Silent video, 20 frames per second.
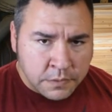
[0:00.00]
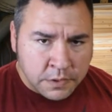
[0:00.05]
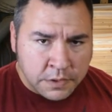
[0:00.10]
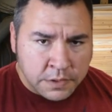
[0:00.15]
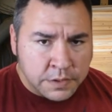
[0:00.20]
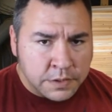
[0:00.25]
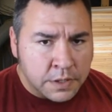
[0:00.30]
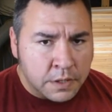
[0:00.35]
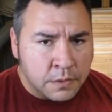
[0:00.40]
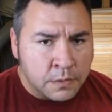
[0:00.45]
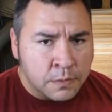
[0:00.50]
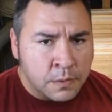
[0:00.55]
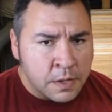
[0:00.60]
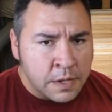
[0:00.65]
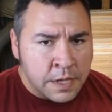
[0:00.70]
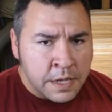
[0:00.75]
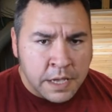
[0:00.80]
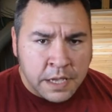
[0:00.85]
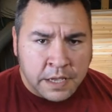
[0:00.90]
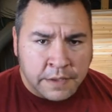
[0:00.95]
So
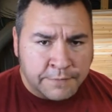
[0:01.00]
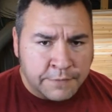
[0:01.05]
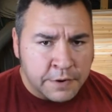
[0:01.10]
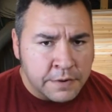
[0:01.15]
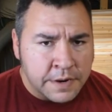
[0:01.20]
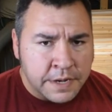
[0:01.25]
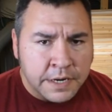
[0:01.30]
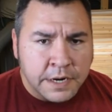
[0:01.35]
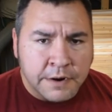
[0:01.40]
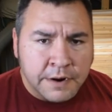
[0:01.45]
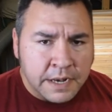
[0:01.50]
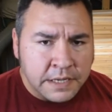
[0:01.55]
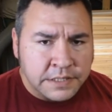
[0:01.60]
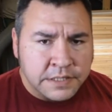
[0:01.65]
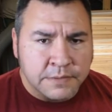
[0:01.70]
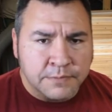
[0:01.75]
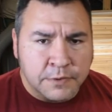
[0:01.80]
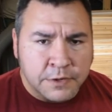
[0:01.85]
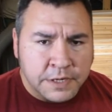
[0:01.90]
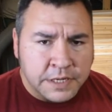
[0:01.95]
if you're
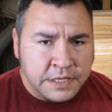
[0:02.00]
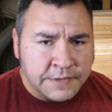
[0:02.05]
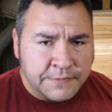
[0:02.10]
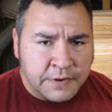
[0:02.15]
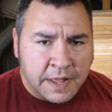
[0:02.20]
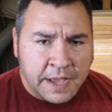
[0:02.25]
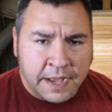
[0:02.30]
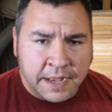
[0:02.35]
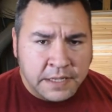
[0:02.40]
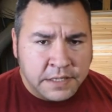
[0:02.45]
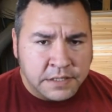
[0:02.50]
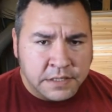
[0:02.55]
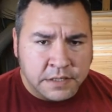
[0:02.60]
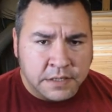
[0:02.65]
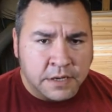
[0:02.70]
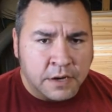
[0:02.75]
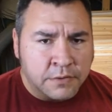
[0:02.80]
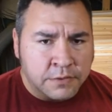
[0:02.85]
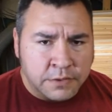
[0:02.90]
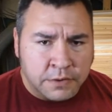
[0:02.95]
interested in one of these flags,
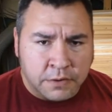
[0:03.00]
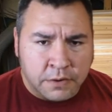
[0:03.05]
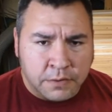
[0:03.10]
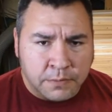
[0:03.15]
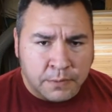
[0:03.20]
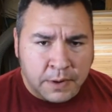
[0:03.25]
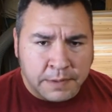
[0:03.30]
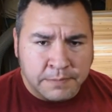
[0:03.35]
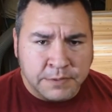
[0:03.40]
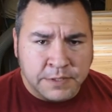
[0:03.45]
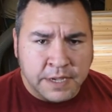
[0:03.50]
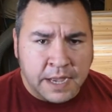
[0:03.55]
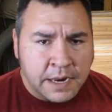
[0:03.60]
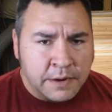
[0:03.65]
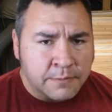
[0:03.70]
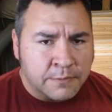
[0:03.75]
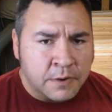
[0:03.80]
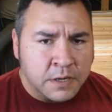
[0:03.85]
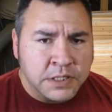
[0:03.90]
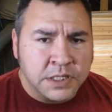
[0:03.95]
go to our website,
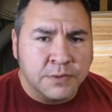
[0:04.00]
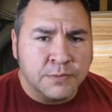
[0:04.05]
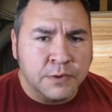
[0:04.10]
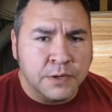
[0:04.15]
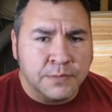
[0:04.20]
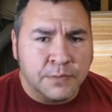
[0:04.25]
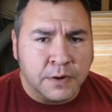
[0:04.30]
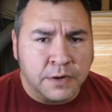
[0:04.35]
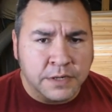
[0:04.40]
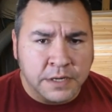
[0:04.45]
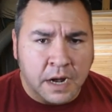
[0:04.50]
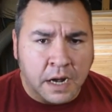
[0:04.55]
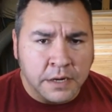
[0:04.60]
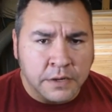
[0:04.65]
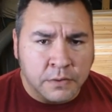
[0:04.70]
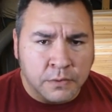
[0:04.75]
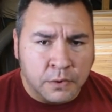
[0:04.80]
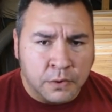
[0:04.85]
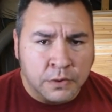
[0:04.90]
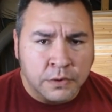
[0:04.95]

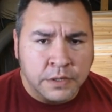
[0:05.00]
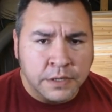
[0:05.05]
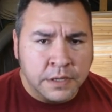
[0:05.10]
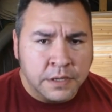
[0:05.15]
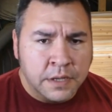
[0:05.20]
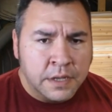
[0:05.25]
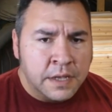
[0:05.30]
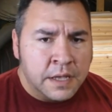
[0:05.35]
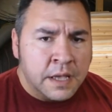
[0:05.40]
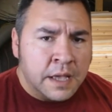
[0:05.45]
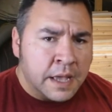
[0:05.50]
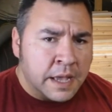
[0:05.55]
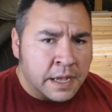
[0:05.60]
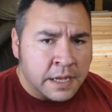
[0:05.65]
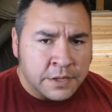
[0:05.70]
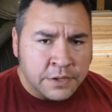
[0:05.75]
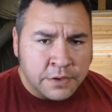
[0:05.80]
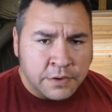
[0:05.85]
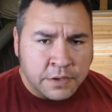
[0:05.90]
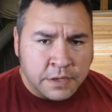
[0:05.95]
rusticwoodwork.org,
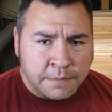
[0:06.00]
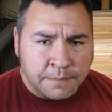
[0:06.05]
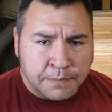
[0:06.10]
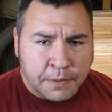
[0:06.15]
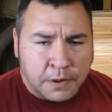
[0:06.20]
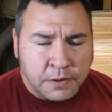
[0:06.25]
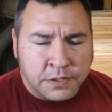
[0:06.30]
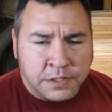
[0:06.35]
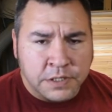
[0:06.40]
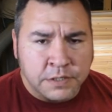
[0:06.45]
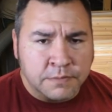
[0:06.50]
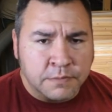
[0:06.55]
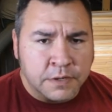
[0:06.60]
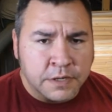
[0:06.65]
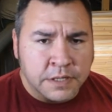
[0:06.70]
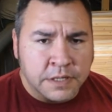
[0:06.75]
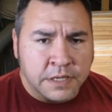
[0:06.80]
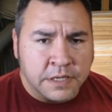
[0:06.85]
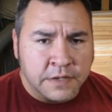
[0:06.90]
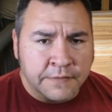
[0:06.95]
and you can purchase one
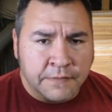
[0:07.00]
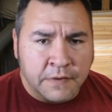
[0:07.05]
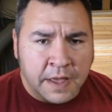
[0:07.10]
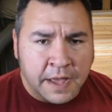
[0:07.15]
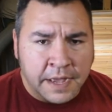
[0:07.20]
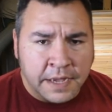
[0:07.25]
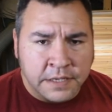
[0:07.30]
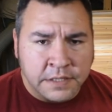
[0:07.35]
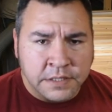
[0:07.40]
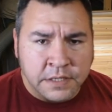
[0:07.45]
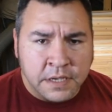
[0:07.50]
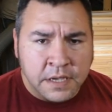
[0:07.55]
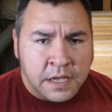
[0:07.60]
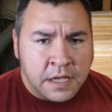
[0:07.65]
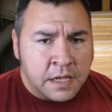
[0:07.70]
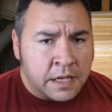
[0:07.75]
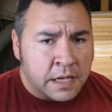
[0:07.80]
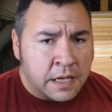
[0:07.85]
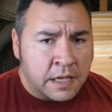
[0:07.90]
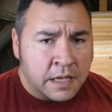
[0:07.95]
of these flags.
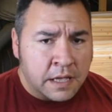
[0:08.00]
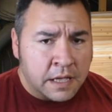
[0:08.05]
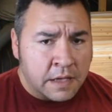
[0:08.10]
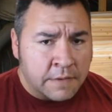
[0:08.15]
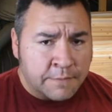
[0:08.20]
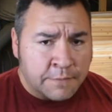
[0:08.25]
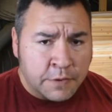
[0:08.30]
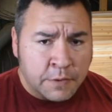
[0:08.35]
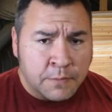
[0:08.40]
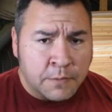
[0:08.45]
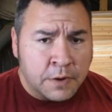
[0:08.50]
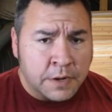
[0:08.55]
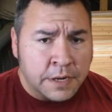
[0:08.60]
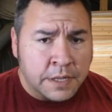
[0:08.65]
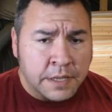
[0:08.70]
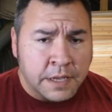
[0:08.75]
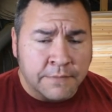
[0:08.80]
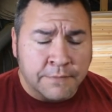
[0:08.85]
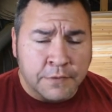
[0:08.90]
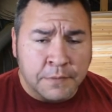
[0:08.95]
If you want
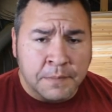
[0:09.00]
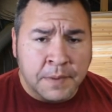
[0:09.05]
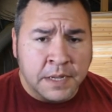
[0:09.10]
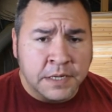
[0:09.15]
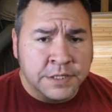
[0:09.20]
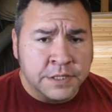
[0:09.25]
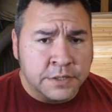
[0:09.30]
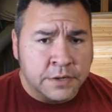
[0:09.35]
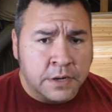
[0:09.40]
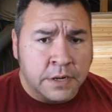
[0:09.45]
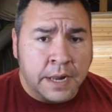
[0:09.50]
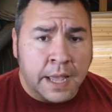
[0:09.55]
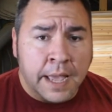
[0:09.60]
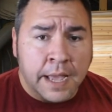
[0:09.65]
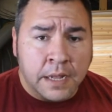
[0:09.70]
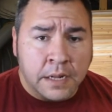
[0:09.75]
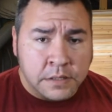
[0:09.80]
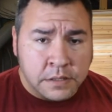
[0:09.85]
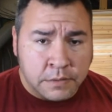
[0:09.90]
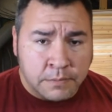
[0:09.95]
information on
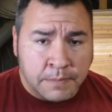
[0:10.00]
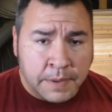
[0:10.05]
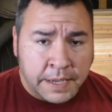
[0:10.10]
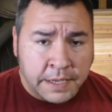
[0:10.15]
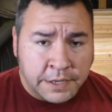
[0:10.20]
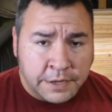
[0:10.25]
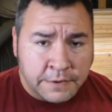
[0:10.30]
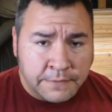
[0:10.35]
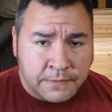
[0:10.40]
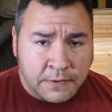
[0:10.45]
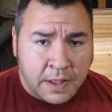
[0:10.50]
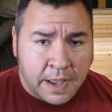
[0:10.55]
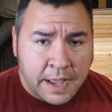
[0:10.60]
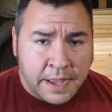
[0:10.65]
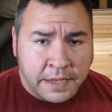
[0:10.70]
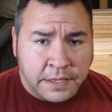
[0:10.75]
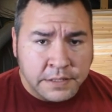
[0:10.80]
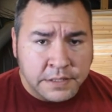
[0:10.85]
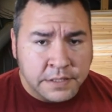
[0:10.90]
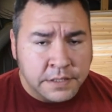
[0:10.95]
how to make your
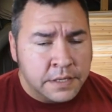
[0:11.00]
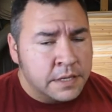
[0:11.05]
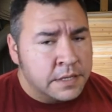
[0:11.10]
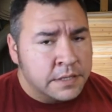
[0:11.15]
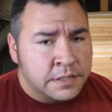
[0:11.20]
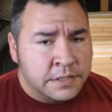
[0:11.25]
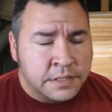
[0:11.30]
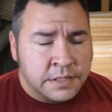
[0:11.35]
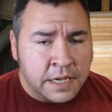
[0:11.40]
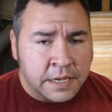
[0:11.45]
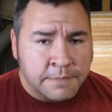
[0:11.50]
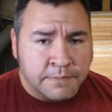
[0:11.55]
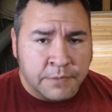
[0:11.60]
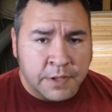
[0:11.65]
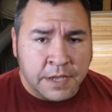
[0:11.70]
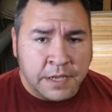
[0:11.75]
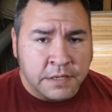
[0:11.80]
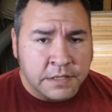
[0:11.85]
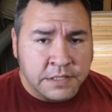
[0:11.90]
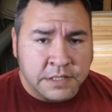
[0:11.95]
flags, same
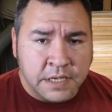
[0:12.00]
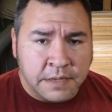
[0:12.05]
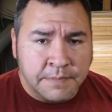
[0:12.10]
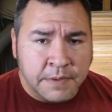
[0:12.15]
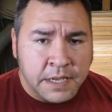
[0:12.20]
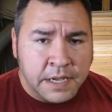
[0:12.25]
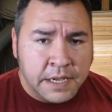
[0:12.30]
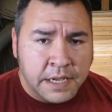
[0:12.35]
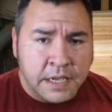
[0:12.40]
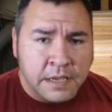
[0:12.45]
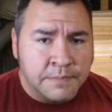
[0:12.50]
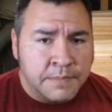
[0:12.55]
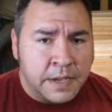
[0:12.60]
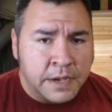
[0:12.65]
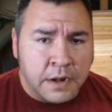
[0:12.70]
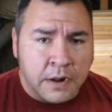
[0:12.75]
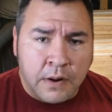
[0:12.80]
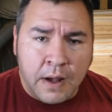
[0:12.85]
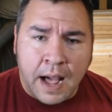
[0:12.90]
thing, send me an email.